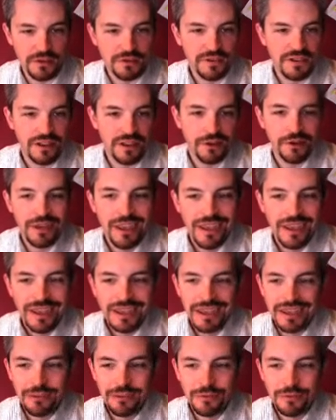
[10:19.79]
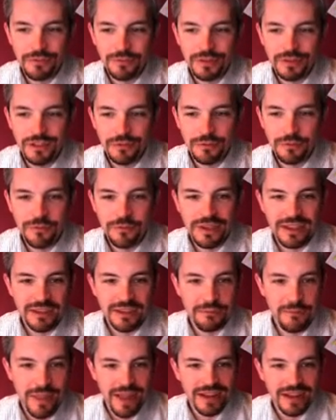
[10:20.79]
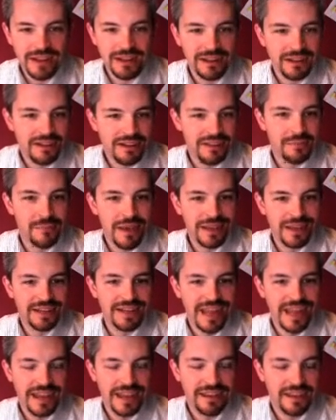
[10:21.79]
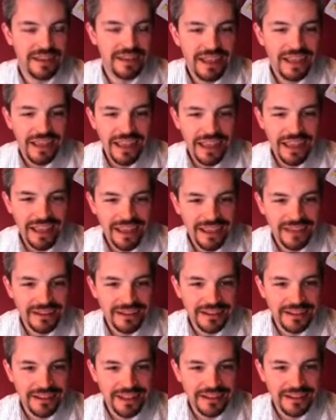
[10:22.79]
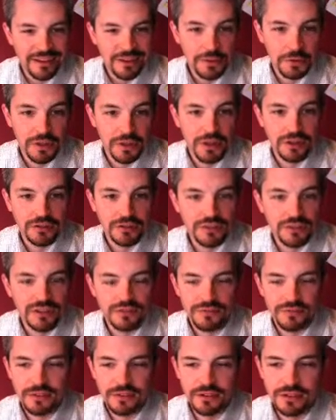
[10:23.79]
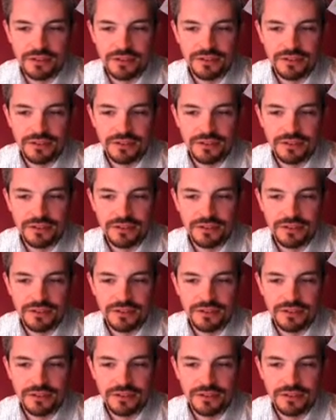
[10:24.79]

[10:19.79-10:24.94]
So it will be embedded into the metadata and go along with the photo.